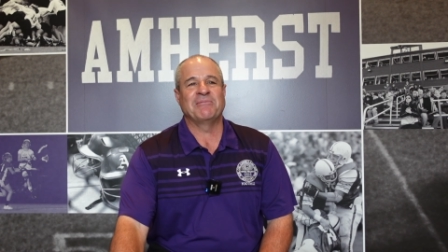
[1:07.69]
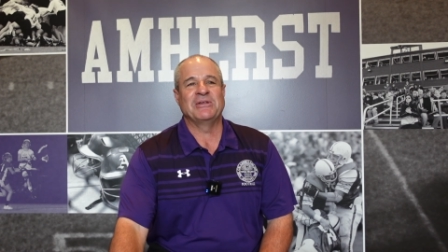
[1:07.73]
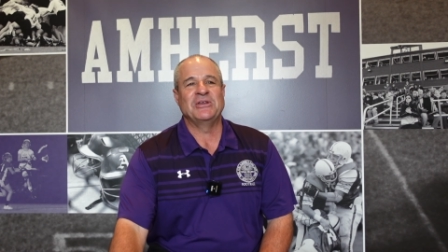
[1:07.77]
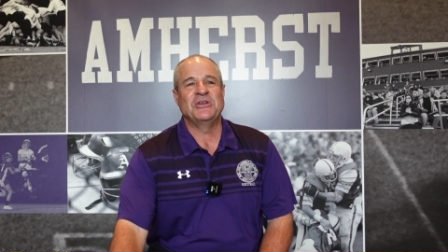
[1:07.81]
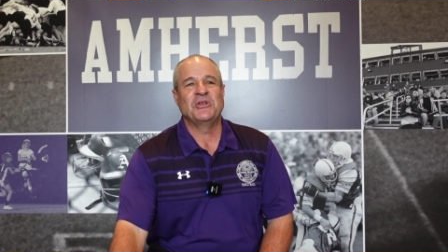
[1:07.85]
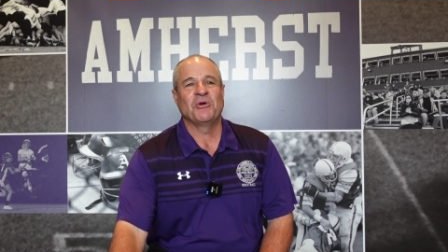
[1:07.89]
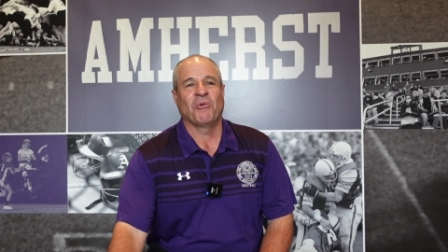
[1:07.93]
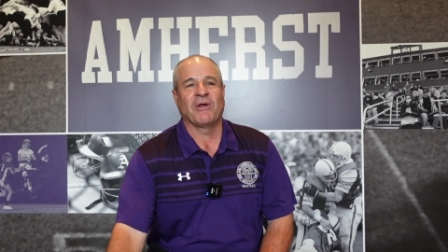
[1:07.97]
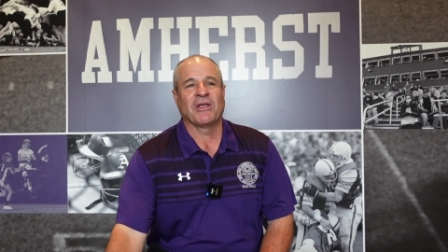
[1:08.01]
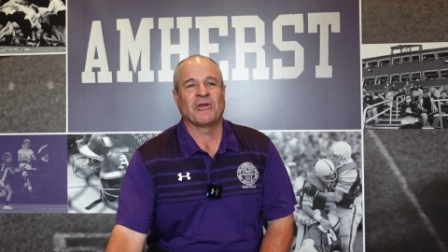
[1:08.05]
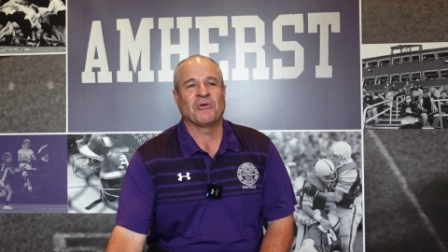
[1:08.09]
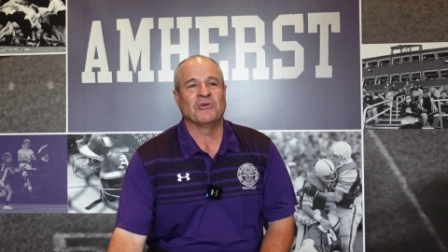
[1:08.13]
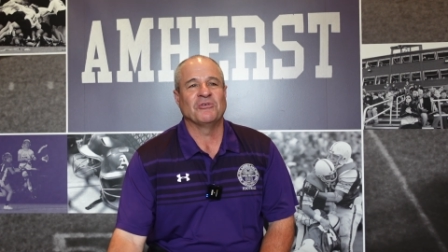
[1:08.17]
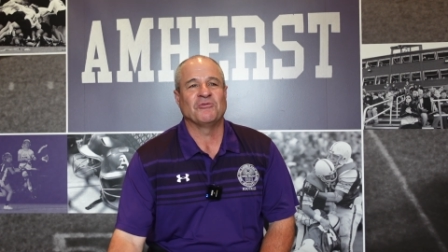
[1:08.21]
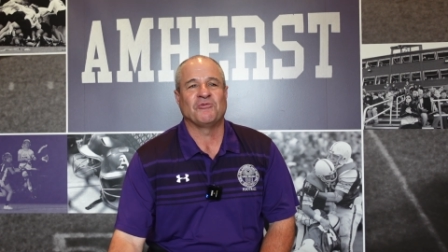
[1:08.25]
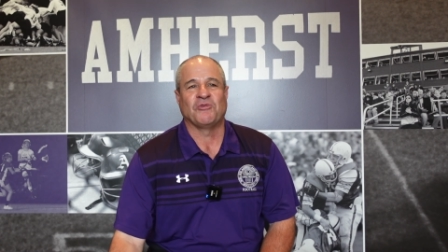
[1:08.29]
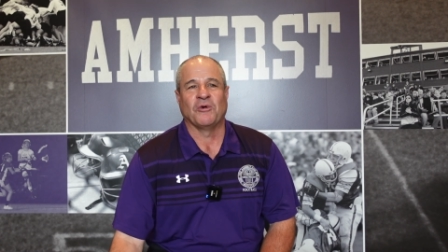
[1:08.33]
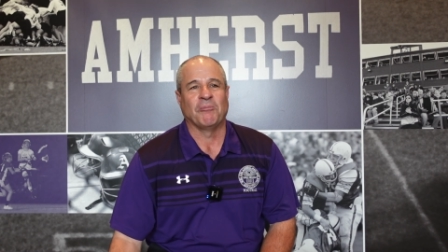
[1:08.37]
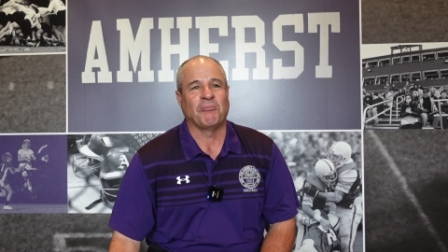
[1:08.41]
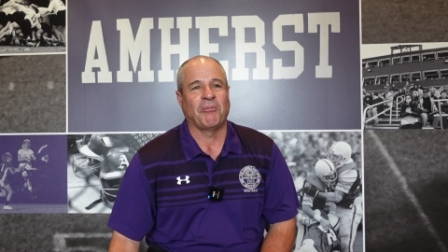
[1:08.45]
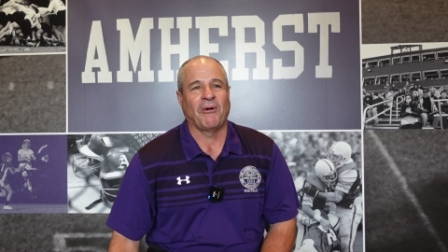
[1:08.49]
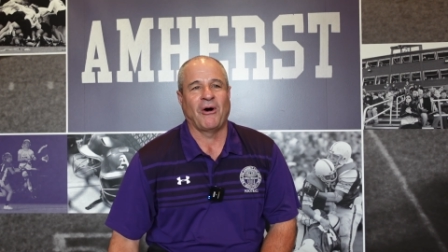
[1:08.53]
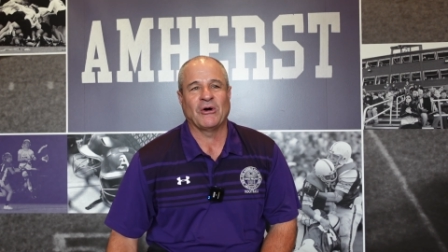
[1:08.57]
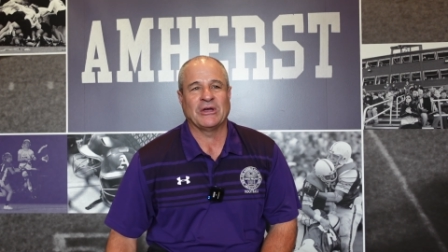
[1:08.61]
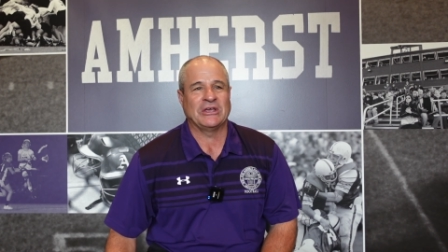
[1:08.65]
in New England
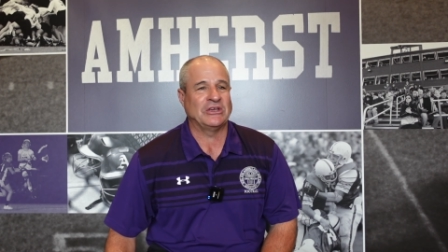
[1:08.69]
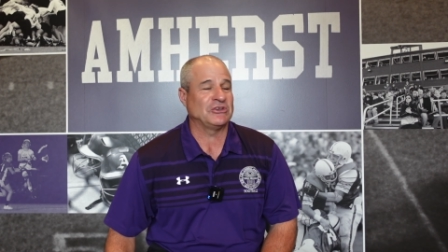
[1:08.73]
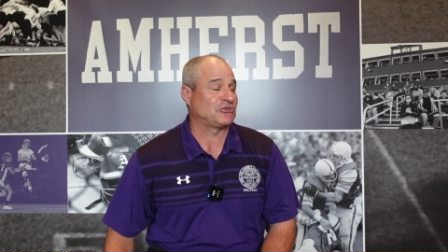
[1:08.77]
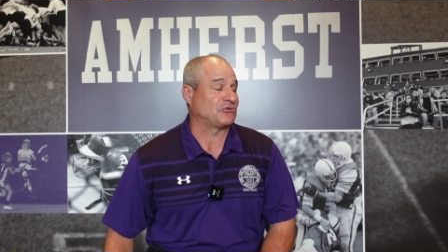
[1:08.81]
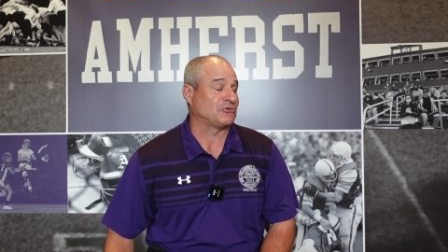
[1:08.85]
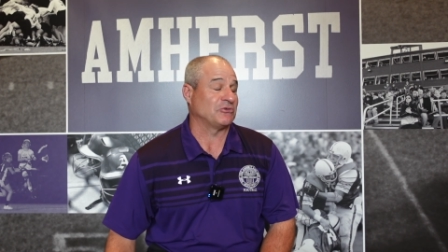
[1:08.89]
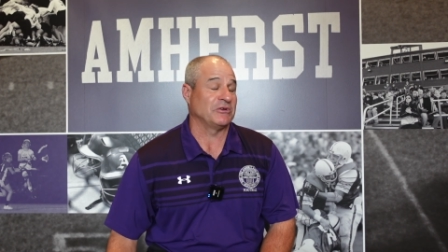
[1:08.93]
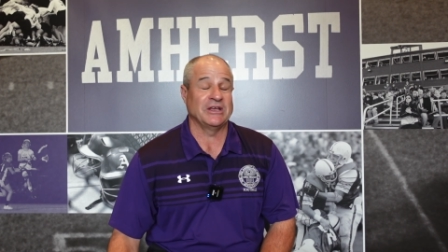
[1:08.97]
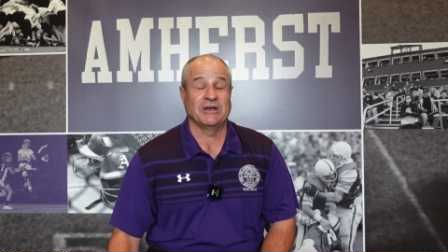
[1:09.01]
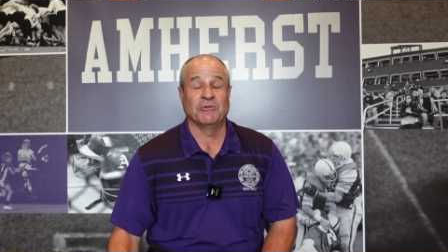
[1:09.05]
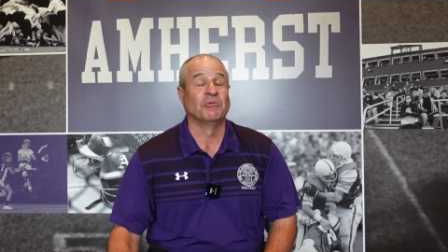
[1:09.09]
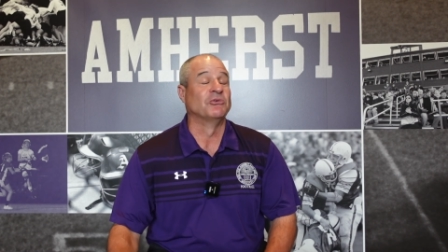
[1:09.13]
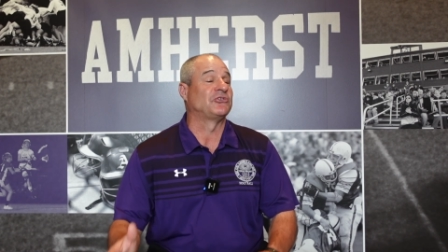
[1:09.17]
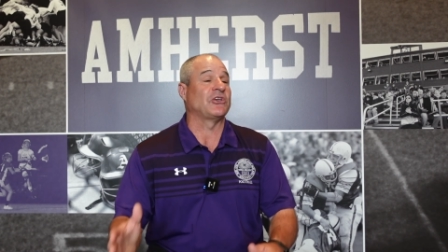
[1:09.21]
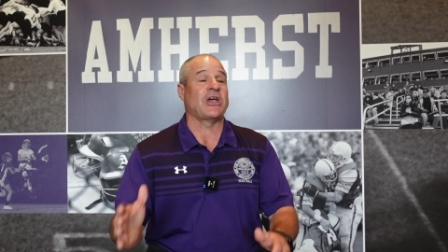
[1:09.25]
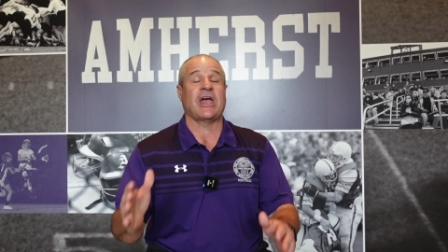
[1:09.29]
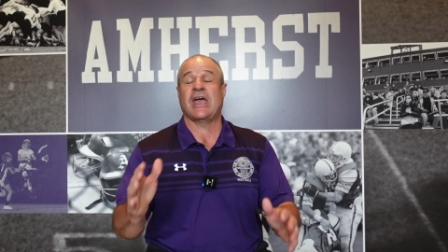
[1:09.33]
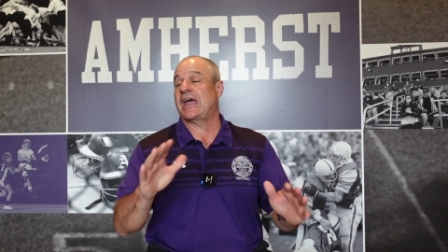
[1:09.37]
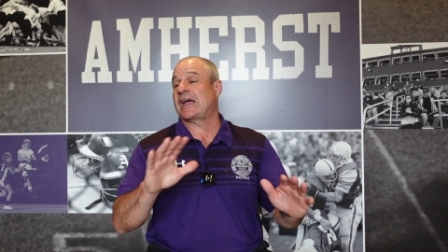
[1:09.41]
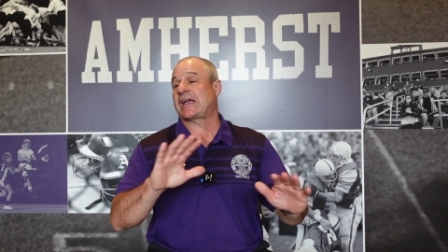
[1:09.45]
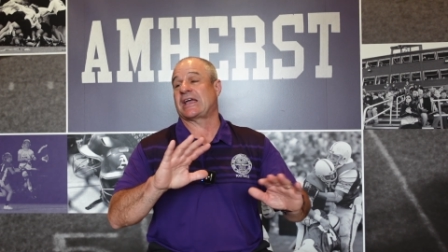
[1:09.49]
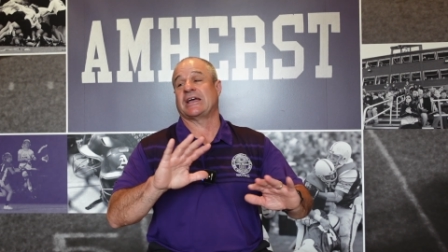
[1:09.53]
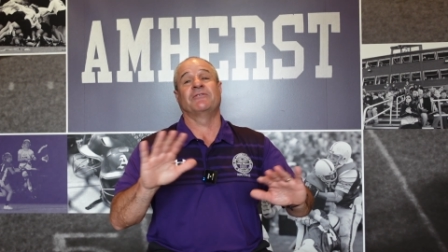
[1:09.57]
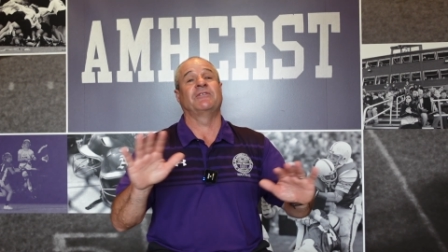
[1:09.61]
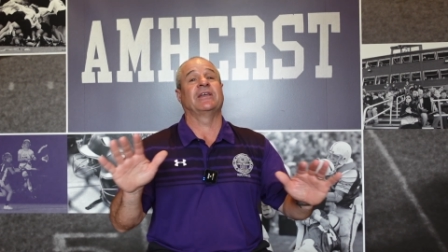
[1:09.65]
football history. It was a
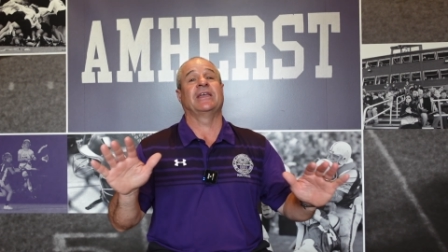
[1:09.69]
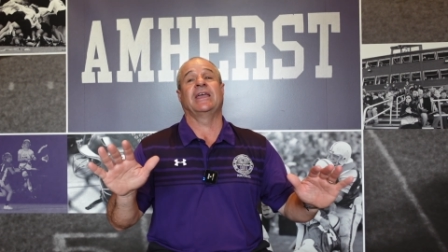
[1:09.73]
heck of a